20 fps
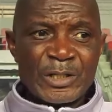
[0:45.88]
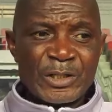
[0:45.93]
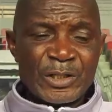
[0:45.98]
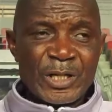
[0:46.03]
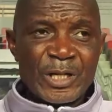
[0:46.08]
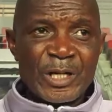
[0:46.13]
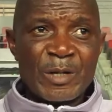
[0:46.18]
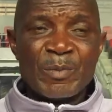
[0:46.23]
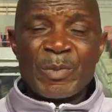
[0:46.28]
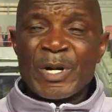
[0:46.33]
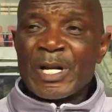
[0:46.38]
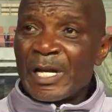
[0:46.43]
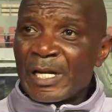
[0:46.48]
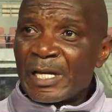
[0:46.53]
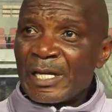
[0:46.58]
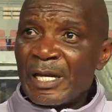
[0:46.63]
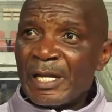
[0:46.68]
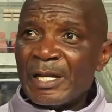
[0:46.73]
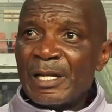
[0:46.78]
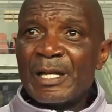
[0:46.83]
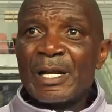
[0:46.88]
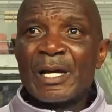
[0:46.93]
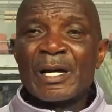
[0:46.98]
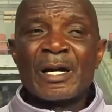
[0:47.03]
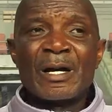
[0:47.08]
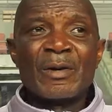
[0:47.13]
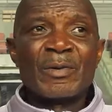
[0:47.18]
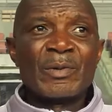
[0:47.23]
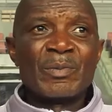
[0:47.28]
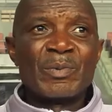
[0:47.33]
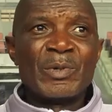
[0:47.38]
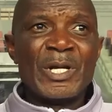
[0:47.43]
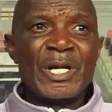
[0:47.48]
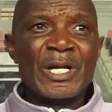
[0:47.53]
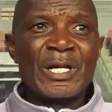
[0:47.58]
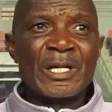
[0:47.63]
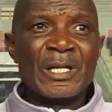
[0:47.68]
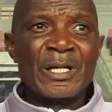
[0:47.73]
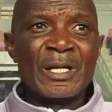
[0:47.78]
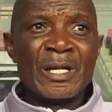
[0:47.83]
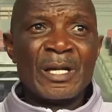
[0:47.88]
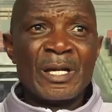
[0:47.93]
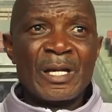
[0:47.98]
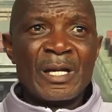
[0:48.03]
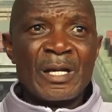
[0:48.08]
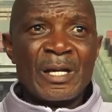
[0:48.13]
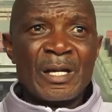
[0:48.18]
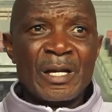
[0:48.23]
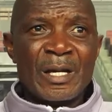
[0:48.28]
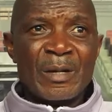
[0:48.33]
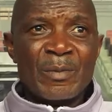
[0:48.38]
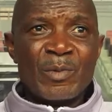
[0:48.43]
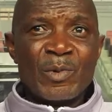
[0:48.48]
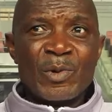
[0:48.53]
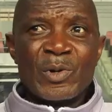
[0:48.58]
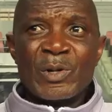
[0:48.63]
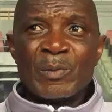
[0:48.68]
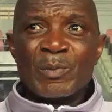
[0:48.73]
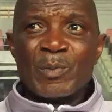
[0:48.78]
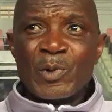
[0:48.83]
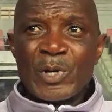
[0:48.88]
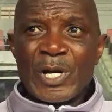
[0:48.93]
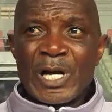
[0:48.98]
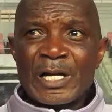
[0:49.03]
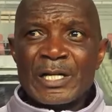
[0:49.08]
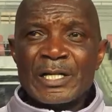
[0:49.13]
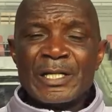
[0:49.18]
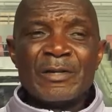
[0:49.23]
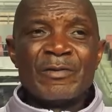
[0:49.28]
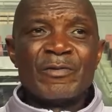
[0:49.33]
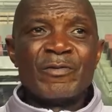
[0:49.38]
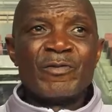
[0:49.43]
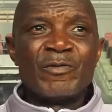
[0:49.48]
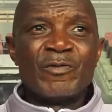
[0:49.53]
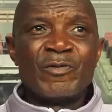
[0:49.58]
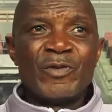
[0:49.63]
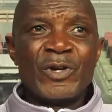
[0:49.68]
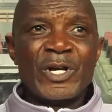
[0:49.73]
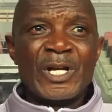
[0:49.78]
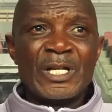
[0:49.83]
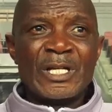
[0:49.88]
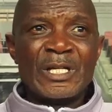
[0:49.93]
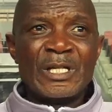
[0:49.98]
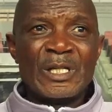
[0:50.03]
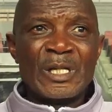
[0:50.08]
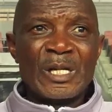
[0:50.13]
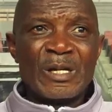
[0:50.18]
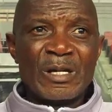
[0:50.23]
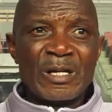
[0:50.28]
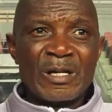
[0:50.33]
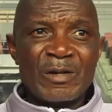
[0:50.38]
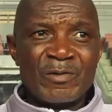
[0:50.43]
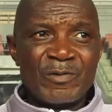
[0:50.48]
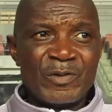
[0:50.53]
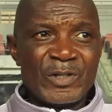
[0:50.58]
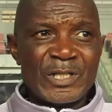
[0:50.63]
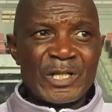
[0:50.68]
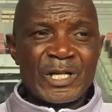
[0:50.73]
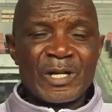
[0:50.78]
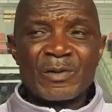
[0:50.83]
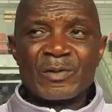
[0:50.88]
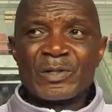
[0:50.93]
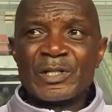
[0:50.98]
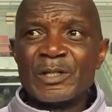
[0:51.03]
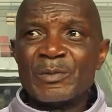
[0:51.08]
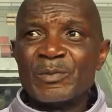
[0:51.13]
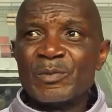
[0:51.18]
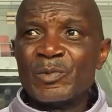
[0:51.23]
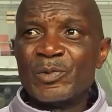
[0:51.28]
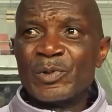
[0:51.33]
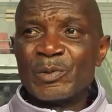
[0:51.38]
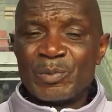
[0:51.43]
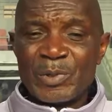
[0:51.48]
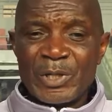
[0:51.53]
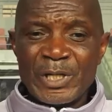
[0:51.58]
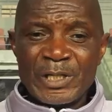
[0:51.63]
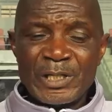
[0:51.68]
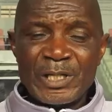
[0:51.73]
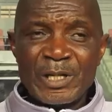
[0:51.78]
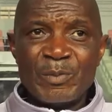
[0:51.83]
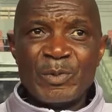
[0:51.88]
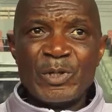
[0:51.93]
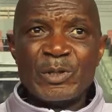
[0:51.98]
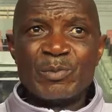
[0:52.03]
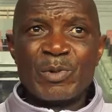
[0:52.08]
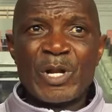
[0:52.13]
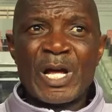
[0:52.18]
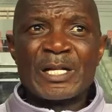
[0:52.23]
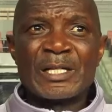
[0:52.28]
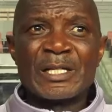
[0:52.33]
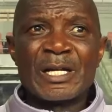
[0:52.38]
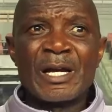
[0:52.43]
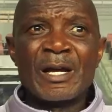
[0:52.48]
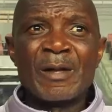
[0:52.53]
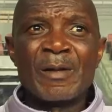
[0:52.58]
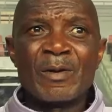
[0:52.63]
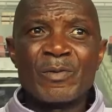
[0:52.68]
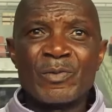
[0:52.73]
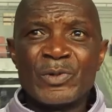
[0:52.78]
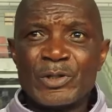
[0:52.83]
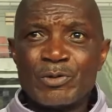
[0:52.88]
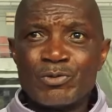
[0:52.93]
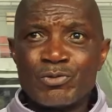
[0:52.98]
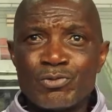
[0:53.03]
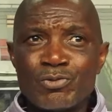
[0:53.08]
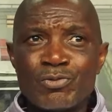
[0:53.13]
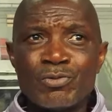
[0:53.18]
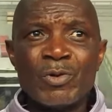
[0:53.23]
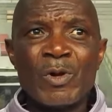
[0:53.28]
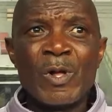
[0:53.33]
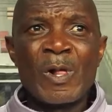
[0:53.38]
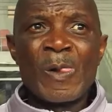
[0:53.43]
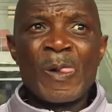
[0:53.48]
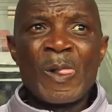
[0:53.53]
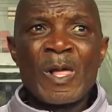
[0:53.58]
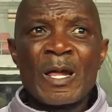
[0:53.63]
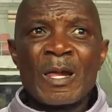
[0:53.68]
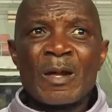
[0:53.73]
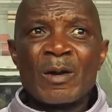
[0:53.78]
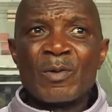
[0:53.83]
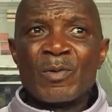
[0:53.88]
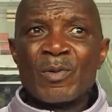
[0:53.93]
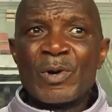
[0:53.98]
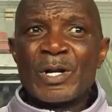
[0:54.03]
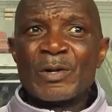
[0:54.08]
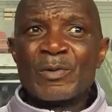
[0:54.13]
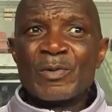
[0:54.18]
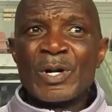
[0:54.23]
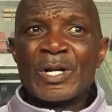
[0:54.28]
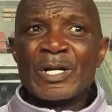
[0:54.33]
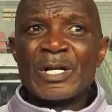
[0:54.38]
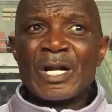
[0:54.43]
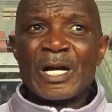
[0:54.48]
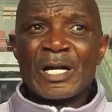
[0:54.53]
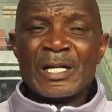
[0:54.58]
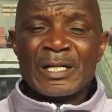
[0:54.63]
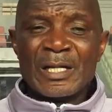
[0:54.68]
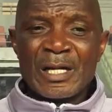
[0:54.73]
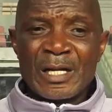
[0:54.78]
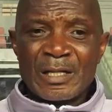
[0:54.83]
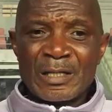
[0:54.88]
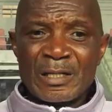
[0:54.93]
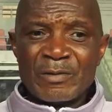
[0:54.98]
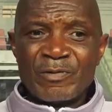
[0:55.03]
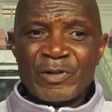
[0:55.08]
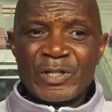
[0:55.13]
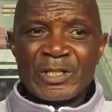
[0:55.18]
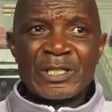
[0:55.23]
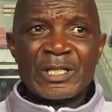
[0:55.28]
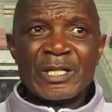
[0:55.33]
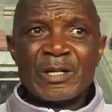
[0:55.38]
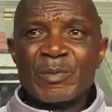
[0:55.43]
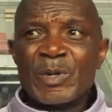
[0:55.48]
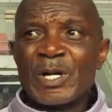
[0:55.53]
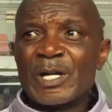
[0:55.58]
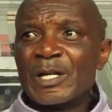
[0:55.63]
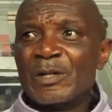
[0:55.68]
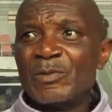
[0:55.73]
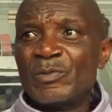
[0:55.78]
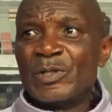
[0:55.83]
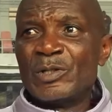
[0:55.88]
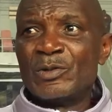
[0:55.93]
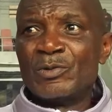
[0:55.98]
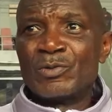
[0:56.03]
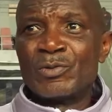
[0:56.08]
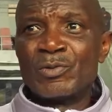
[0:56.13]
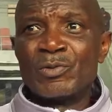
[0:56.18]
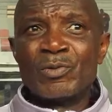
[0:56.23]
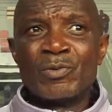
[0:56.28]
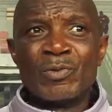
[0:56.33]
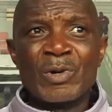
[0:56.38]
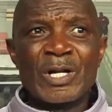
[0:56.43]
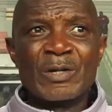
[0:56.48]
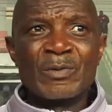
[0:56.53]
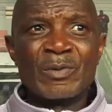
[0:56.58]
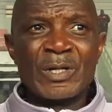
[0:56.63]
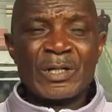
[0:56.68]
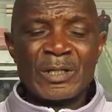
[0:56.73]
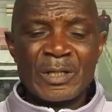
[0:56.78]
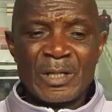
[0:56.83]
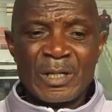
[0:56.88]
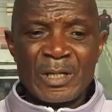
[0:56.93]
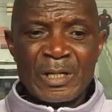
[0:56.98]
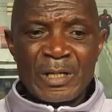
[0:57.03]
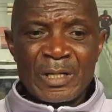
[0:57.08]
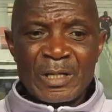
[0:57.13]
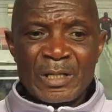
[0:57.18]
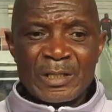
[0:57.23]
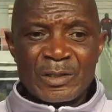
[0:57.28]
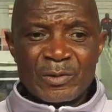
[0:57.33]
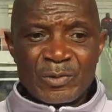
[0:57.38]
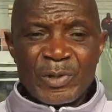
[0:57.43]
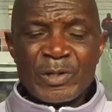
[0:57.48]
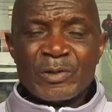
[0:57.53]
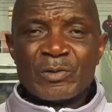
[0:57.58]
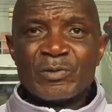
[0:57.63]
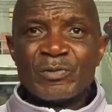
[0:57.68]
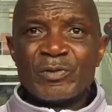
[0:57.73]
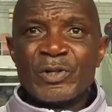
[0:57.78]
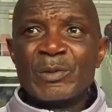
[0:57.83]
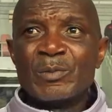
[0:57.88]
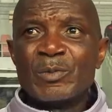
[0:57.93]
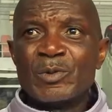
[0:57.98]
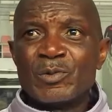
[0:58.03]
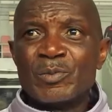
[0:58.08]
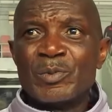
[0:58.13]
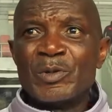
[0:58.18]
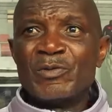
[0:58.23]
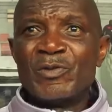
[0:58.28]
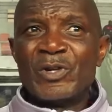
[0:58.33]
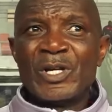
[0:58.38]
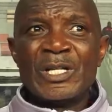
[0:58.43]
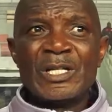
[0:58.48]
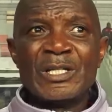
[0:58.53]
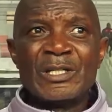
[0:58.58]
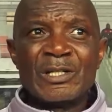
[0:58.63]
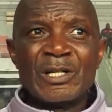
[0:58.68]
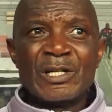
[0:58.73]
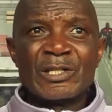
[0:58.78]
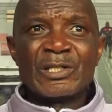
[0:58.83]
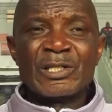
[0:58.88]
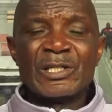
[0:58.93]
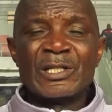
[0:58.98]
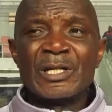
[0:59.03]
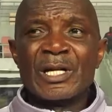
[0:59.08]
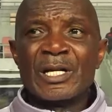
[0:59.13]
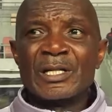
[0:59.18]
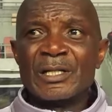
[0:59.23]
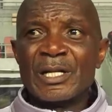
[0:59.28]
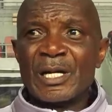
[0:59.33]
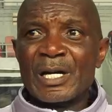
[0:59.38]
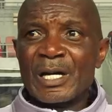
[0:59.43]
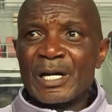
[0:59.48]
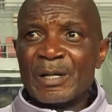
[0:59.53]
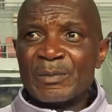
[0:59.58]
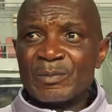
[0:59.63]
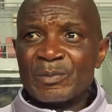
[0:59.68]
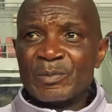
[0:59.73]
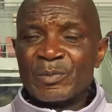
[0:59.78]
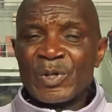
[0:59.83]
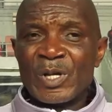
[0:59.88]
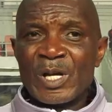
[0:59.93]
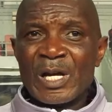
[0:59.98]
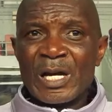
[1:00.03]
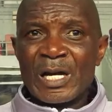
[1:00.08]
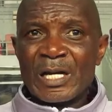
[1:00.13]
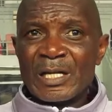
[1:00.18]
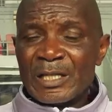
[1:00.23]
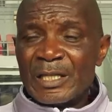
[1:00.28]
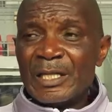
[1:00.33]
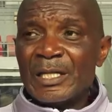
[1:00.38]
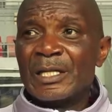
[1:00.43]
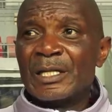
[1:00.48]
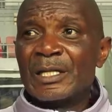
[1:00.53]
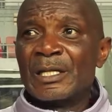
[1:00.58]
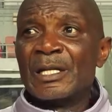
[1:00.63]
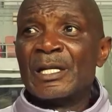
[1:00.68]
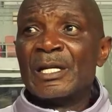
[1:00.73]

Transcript: the game. But again, we're playing Moyale, very physical team. We played them in Blanta. We drew 1-1, and the first game again we drew 1-1. It's going to be very interesting, and I think